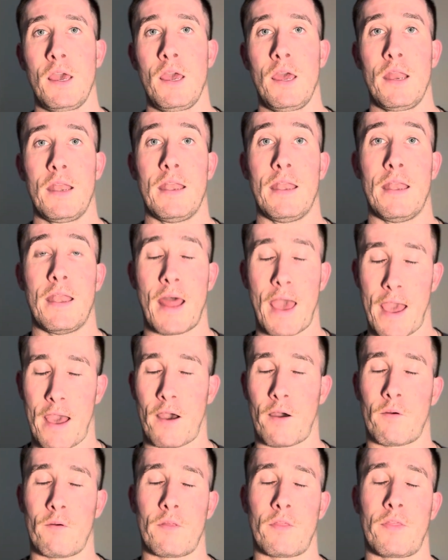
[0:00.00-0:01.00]

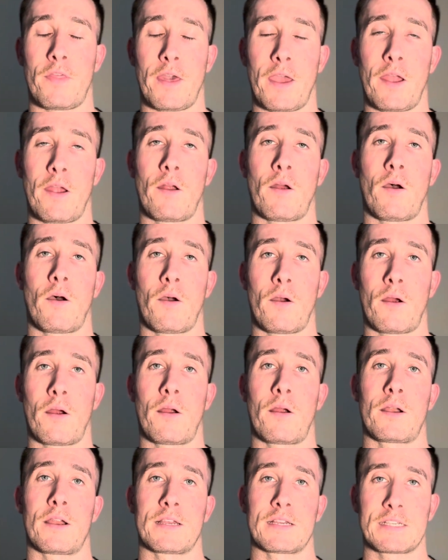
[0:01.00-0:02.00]
Now, there
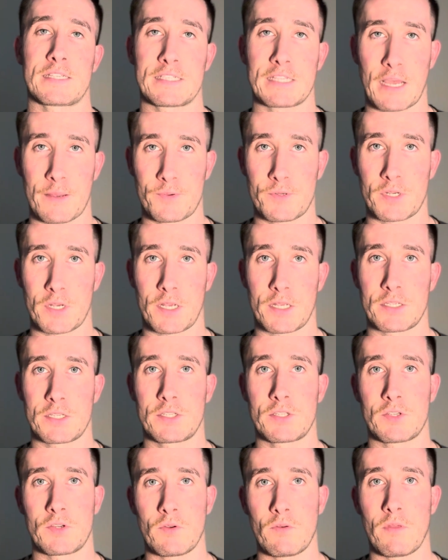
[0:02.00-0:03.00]
are
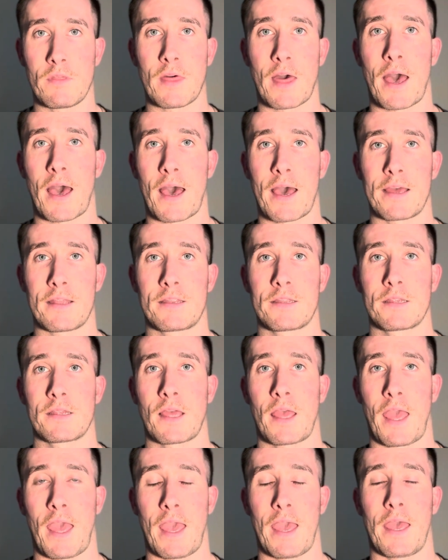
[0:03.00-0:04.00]
exceptions to that,
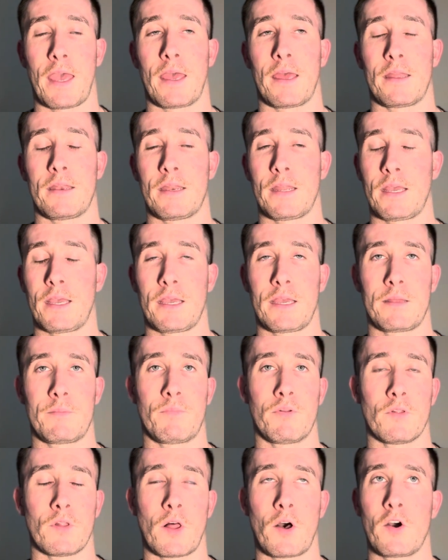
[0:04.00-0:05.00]
and it
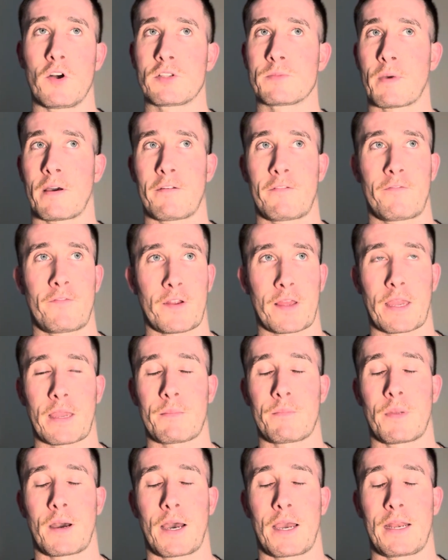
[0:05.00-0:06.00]
blows my
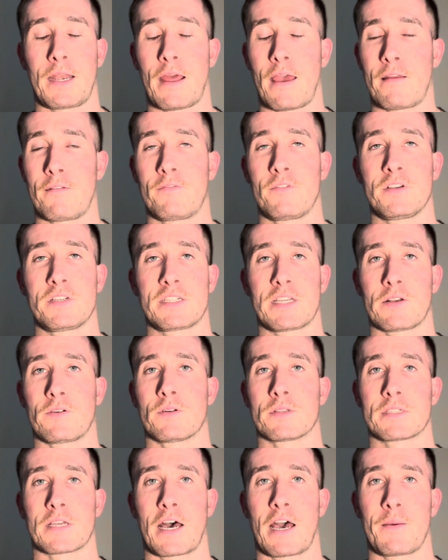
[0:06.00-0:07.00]
freaking mind every
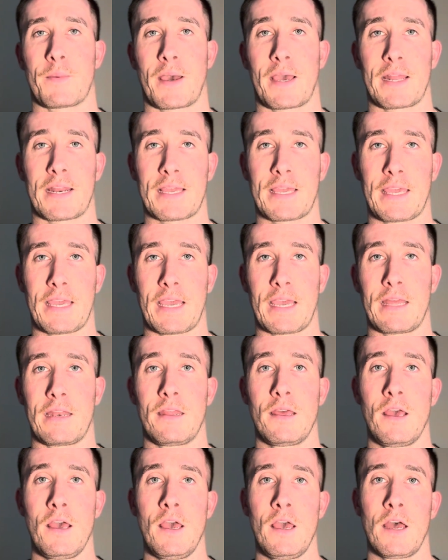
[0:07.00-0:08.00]
single time. I had a
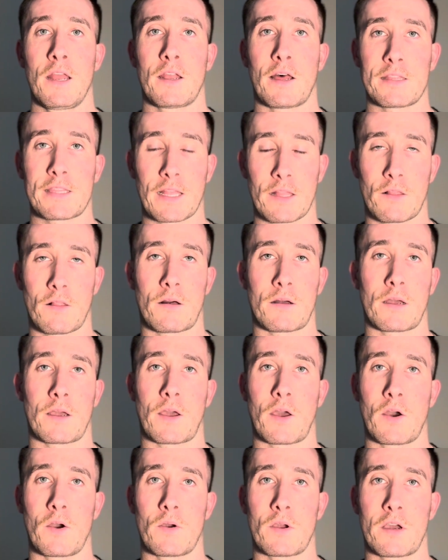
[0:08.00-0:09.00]
kid not that long
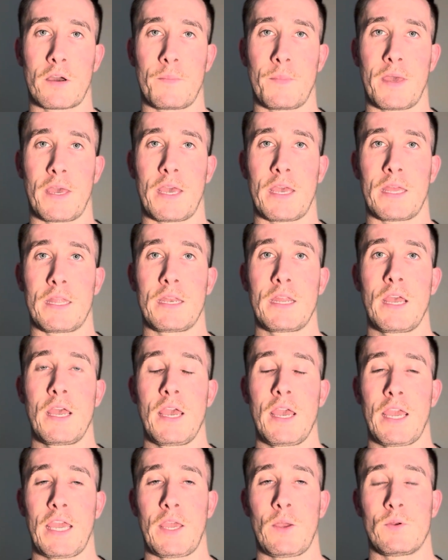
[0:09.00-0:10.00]
ago come in.
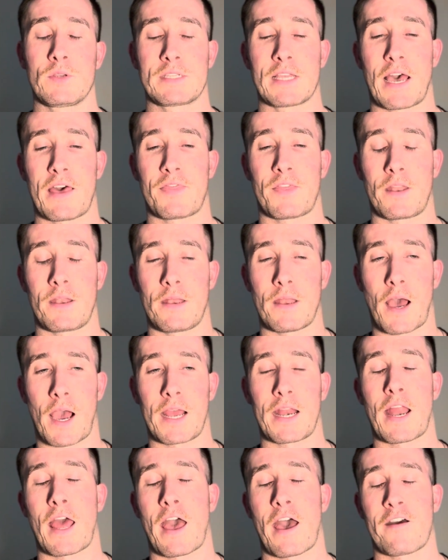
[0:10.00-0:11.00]
He was at the
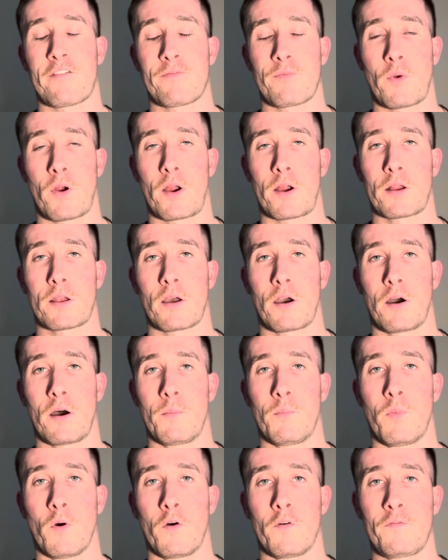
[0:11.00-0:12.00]
9.5 mark
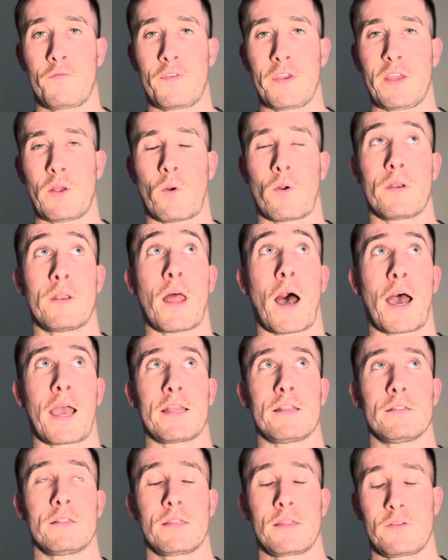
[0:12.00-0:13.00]
on both feet, or
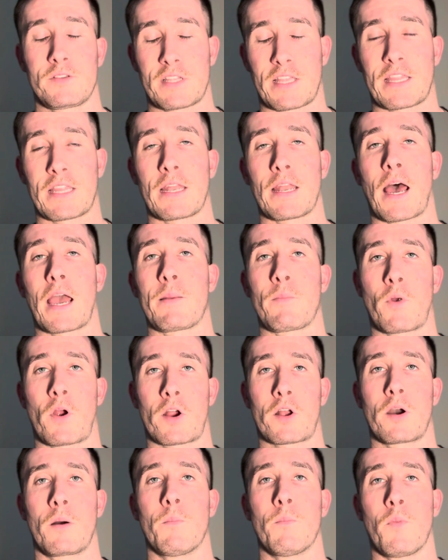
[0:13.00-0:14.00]
nine. He was at the 9
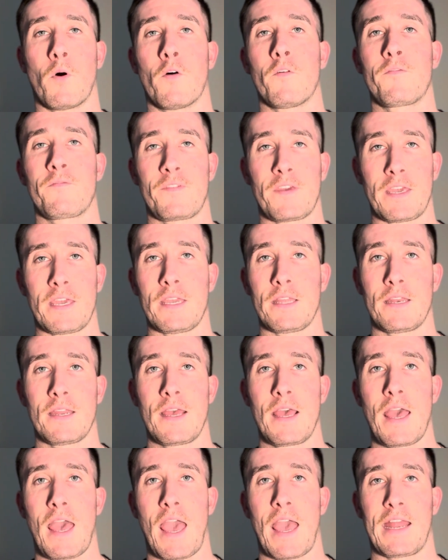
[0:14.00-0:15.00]
mark on both feet,
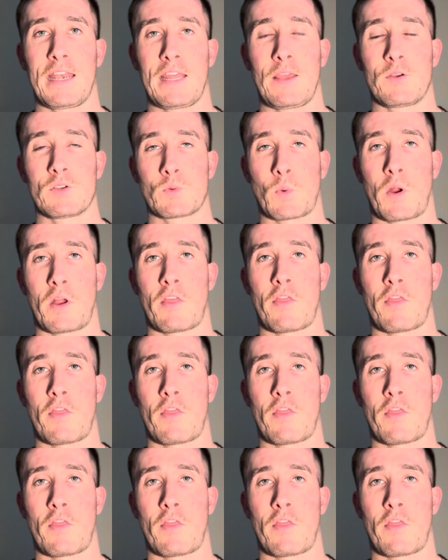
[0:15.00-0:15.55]
and he was wearing